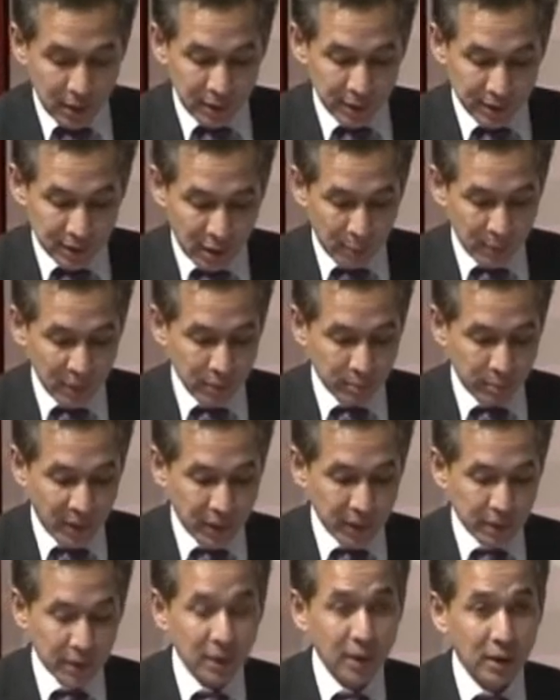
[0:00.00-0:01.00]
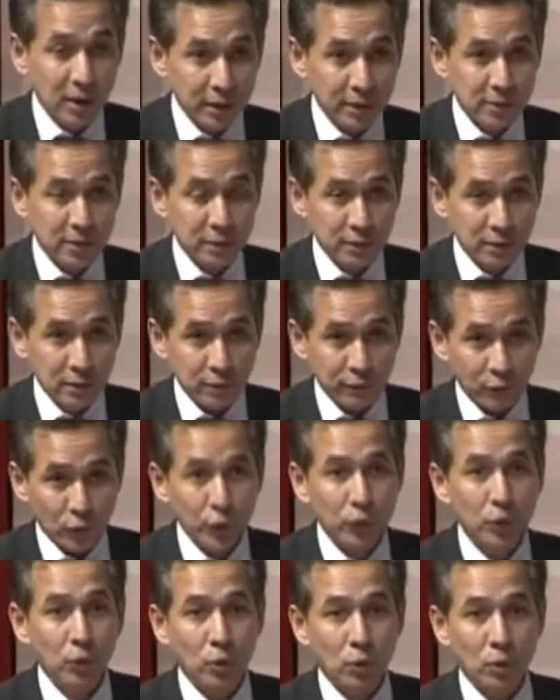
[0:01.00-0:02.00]
Islamic banking license
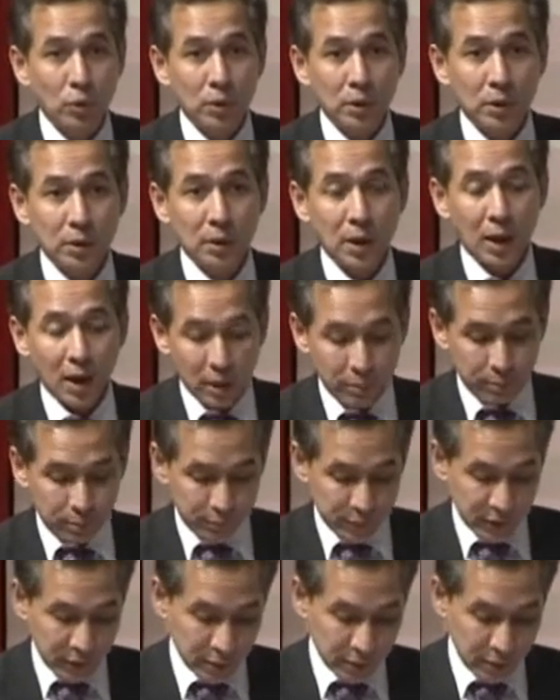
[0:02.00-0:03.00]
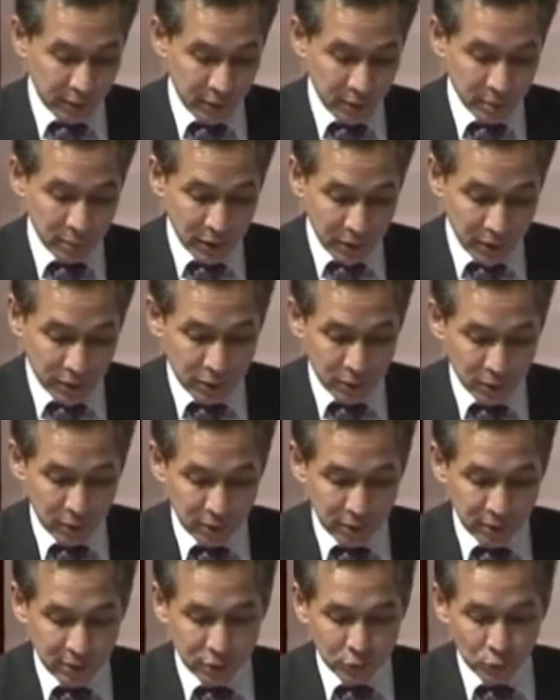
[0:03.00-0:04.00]
for your uh, hub uh, in Malaysia.
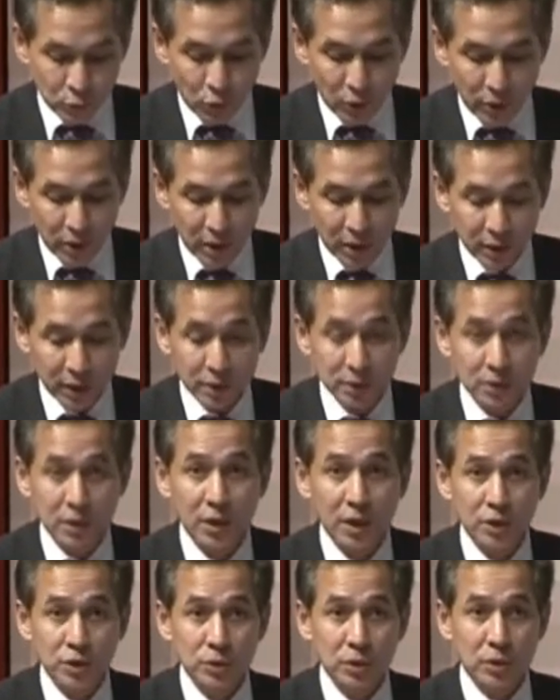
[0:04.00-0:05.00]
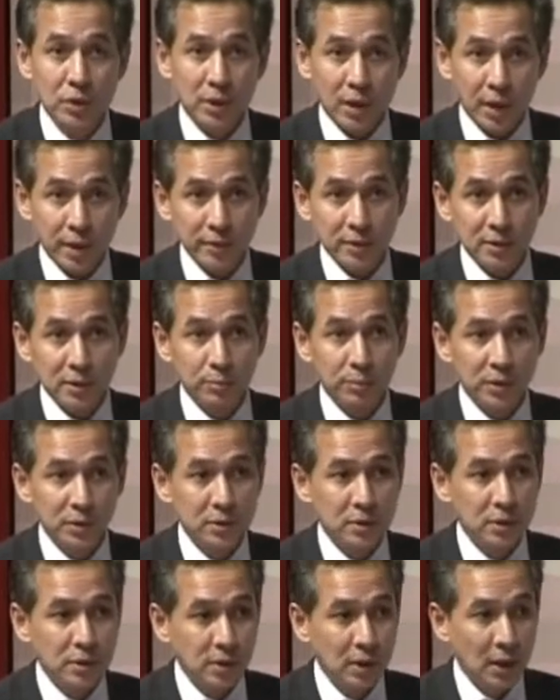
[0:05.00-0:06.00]
This is to conduct international currency
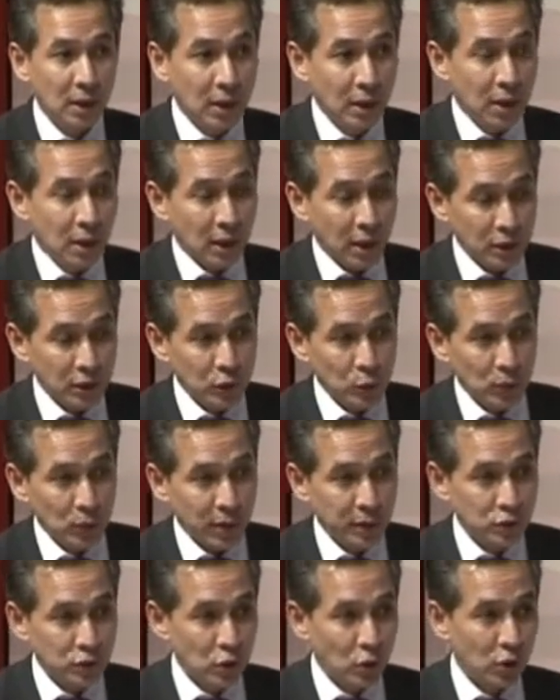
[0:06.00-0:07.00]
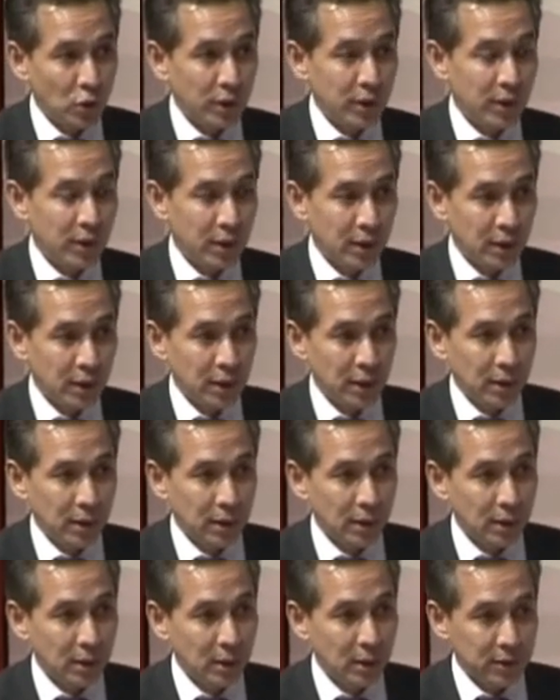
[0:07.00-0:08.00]
business, and you will enjoy
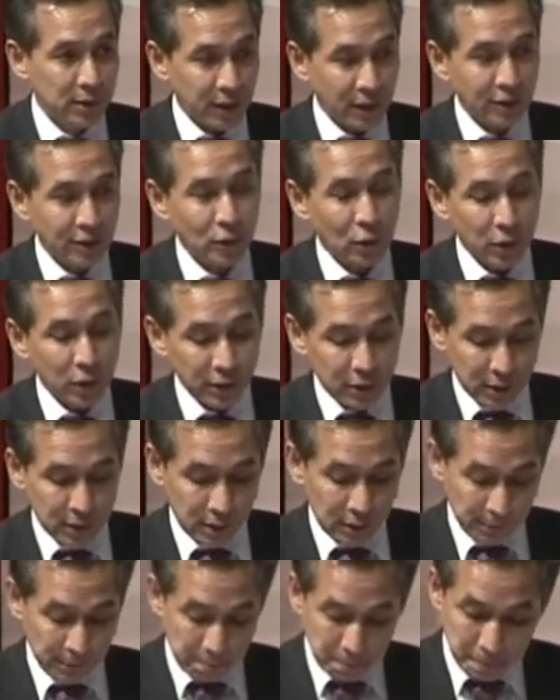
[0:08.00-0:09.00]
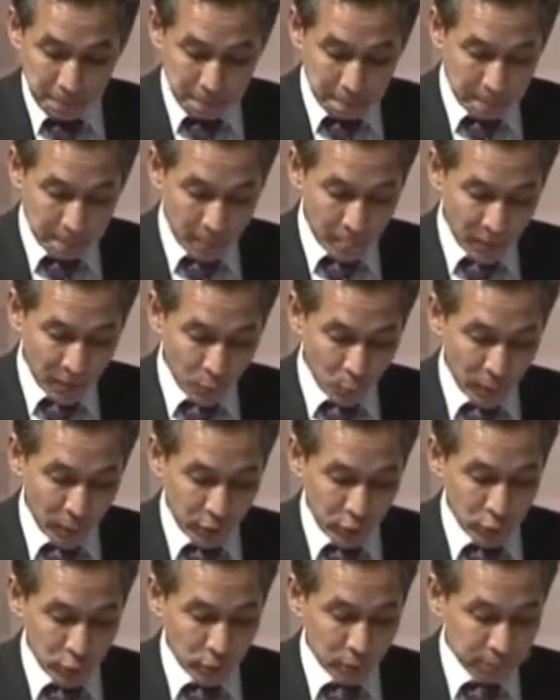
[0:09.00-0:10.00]
a uh, tax holiday where
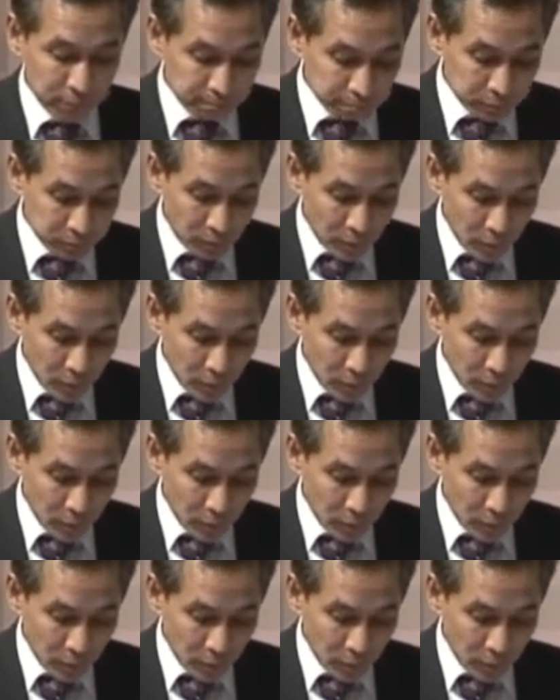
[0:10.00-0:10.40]
you don't,